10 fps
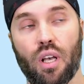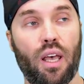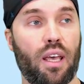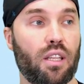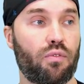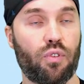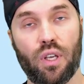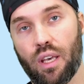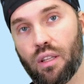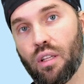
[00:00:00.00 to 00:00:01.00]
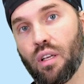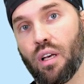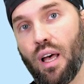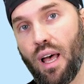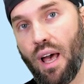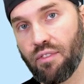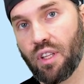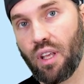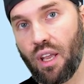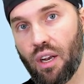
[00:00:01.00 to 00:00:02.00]
And if you get
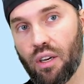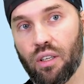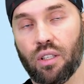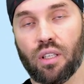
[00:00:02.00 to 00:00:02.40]
aftercare,